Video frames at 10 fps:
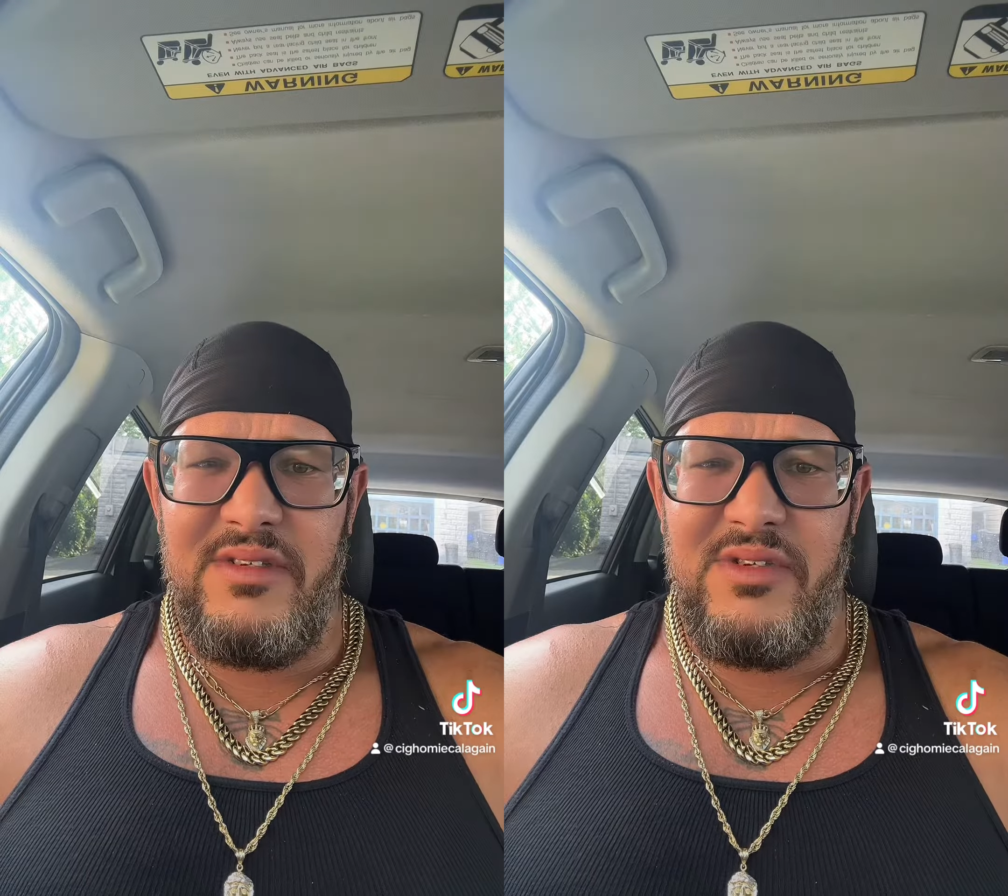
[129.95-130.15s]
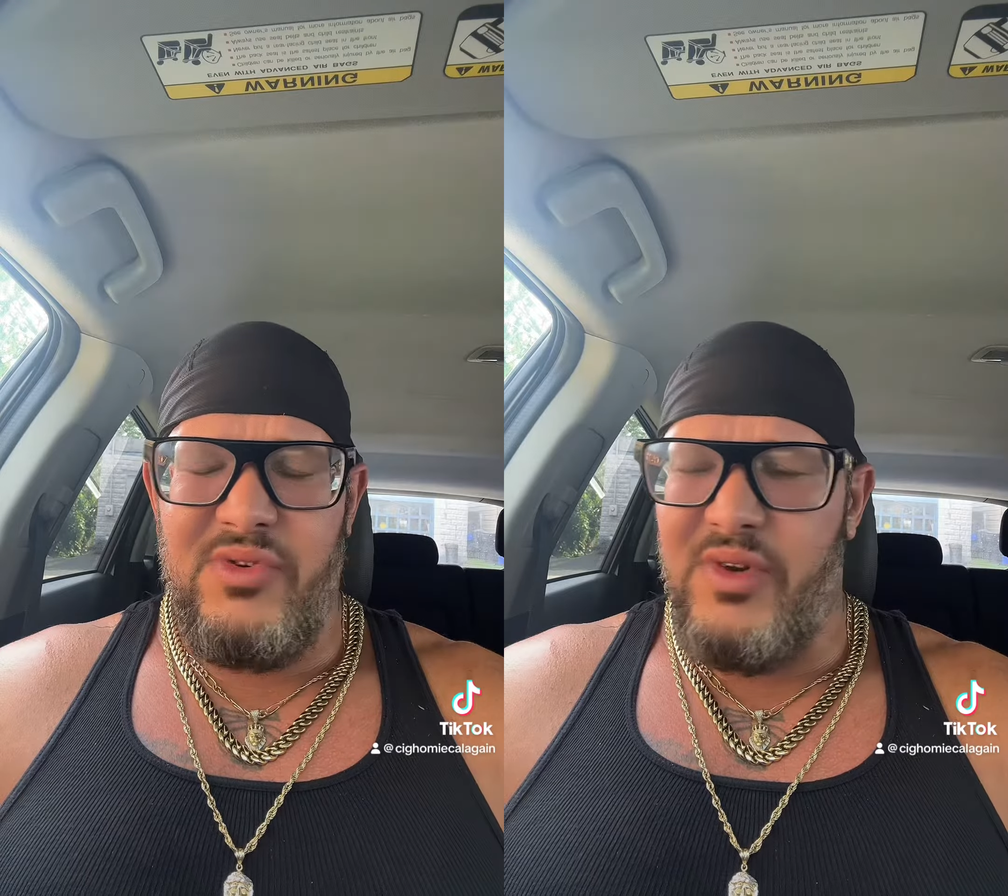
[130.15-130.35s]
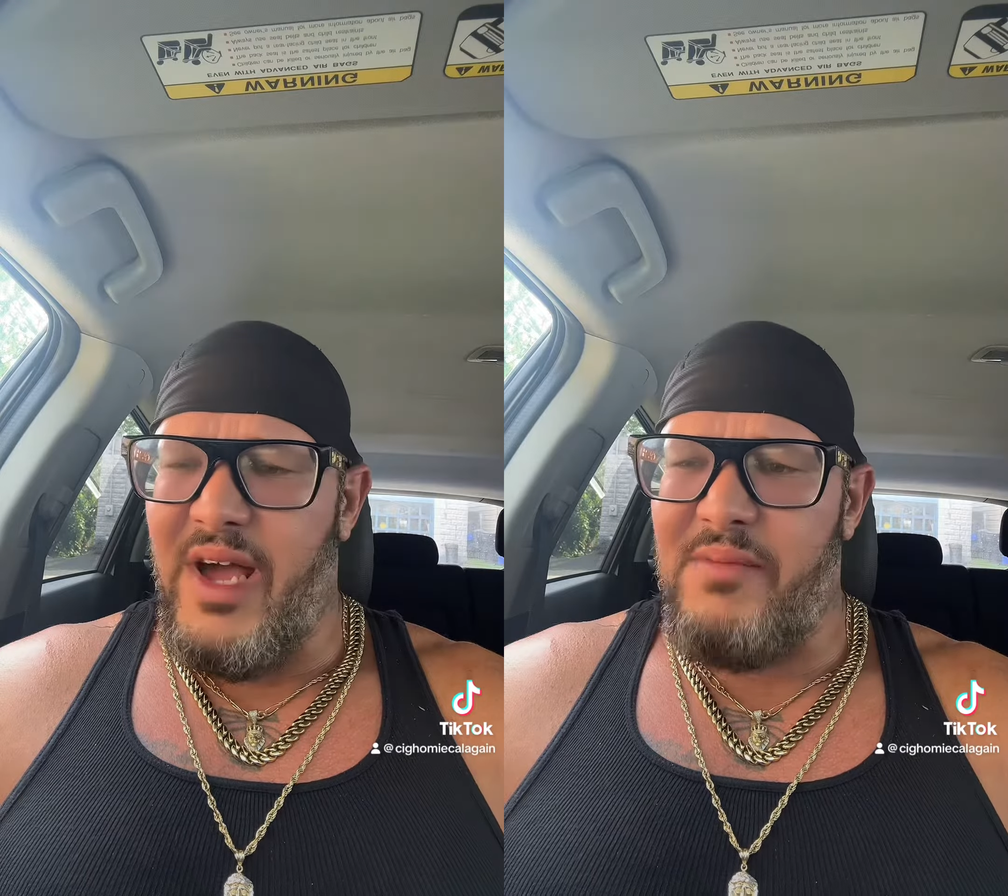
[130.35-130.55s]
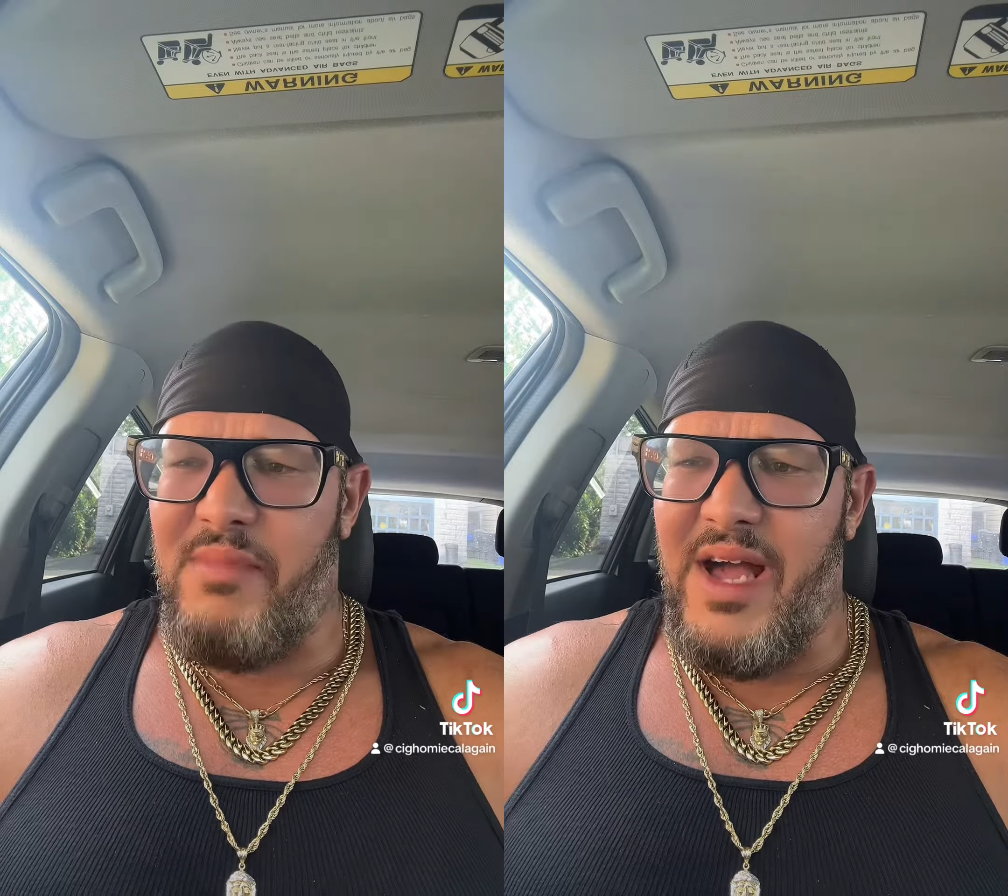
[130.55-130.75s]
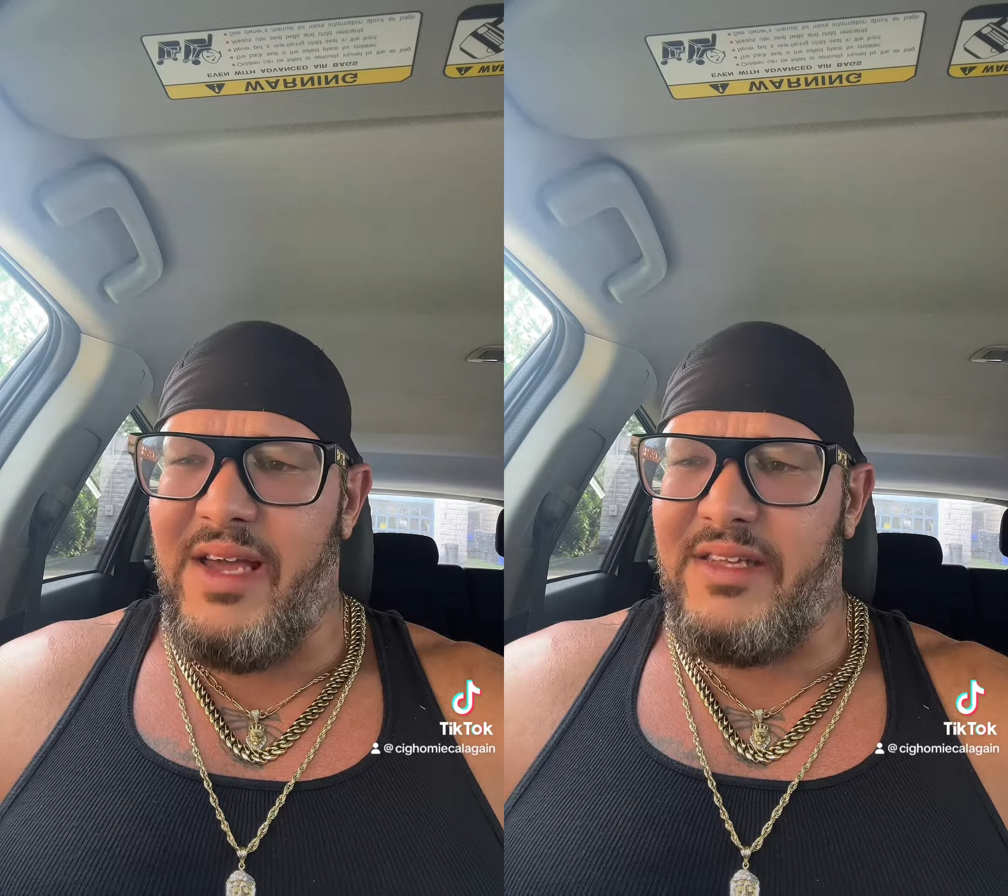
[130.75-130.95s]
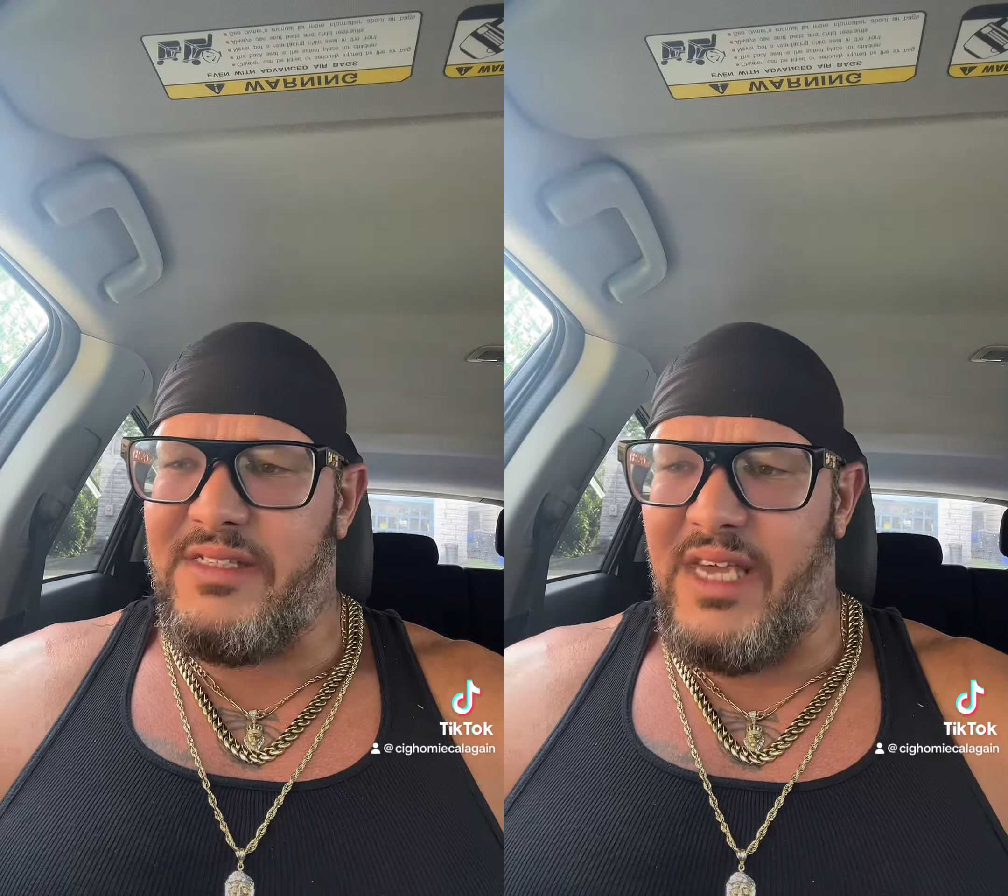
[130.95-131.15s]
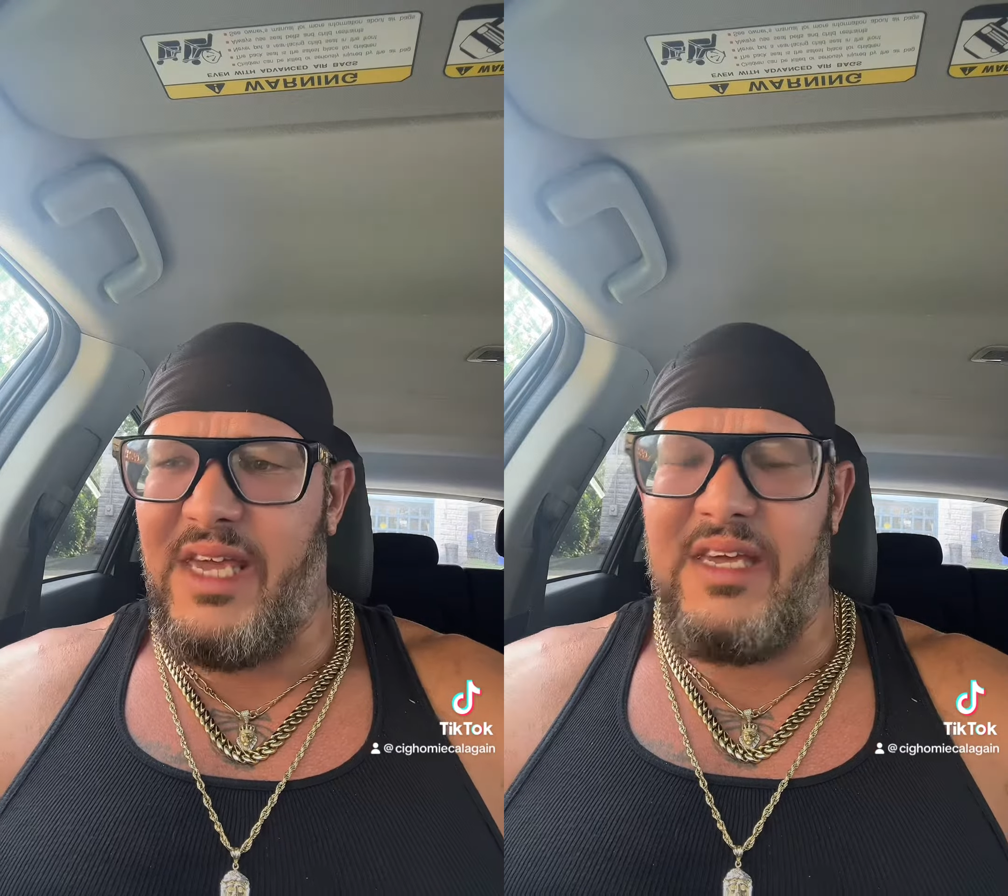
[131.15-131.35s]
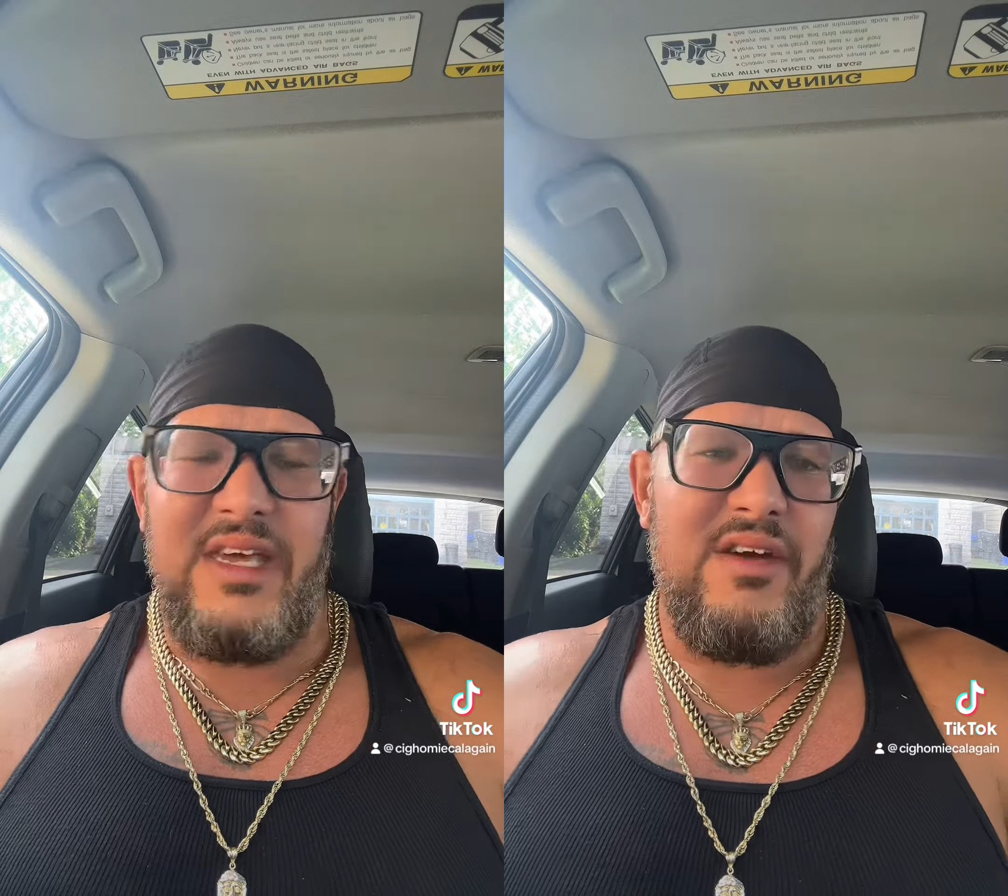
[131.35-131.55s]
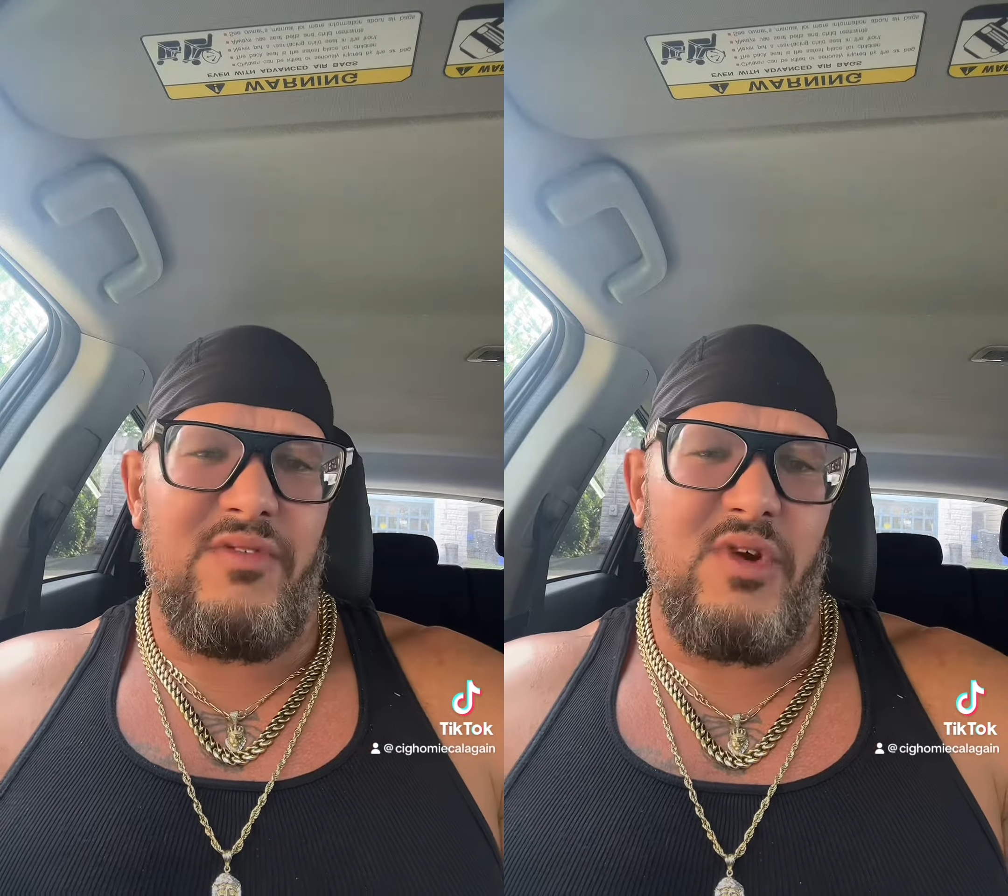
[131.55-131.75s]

do not mind taking care of